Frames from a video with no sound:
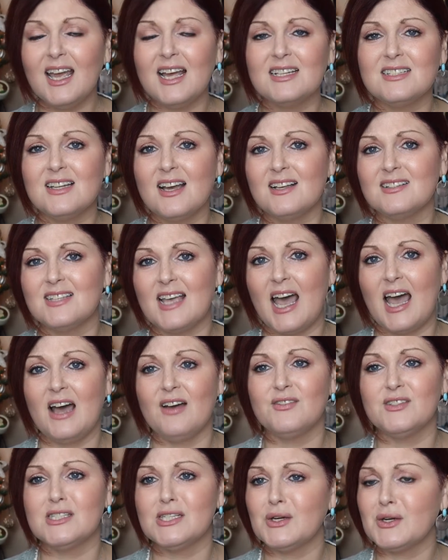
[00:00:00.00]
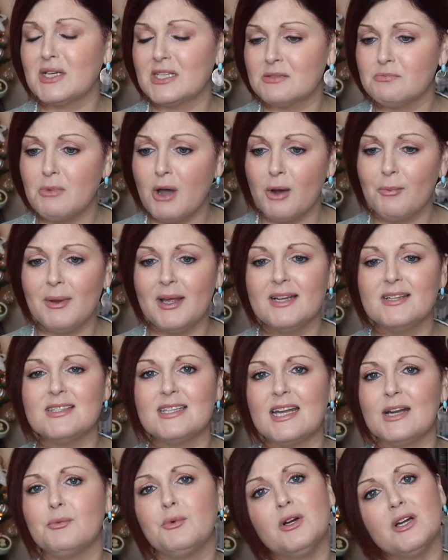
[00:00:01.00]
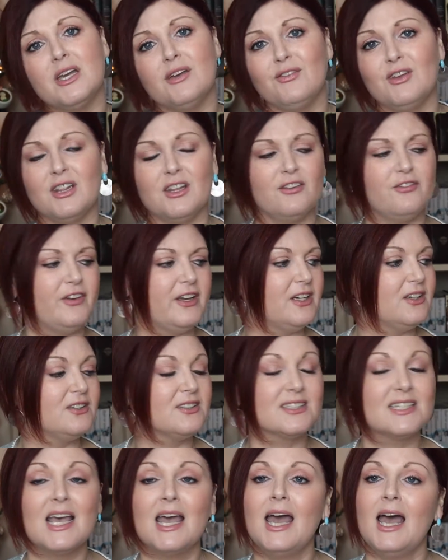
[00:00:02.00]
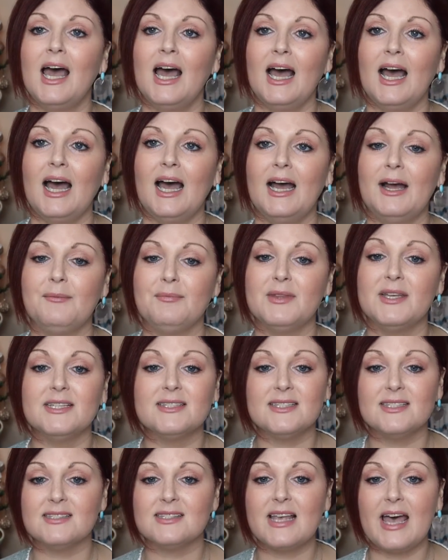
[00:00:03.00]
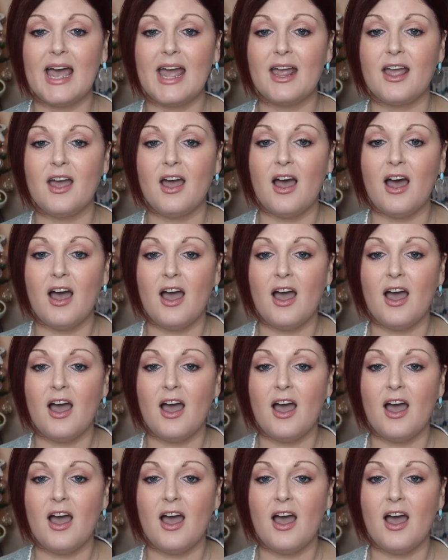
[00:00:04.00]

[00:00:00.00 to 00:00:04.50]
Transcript: It does have serious moments, and it will give you the feels. This is like,